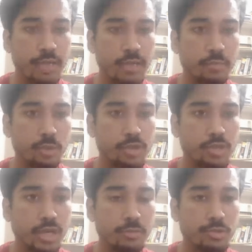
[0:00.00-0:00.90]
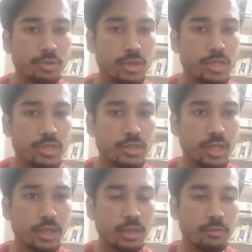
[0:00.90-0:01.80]
input string source
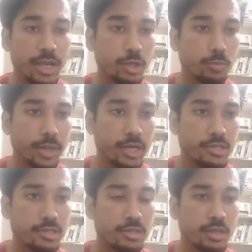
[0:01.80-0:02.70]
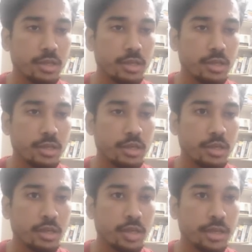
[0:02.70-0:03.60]
key value pairs,
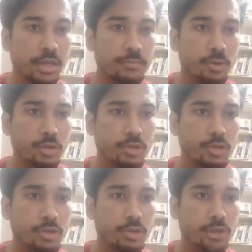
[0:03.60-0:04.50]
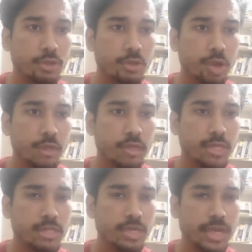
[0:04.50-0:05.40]
and I'm also going to call
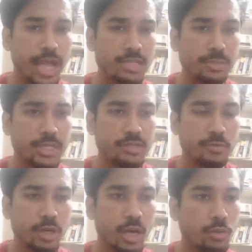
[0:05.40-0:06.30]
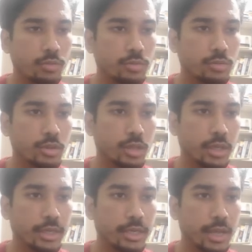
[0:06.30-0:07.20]
this as attachments for now,
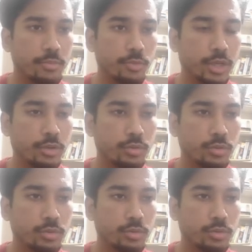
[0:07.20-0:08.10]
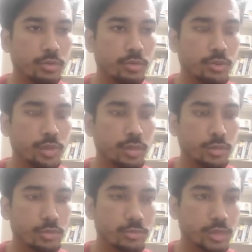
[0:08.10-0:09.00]
and I'm going to
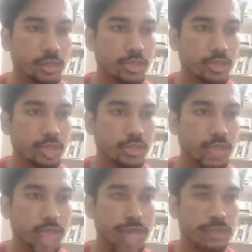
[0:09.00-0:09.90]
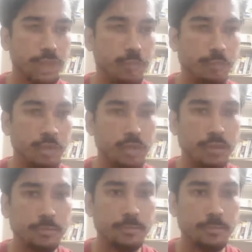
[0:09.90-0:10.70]
initialize a hash map with it,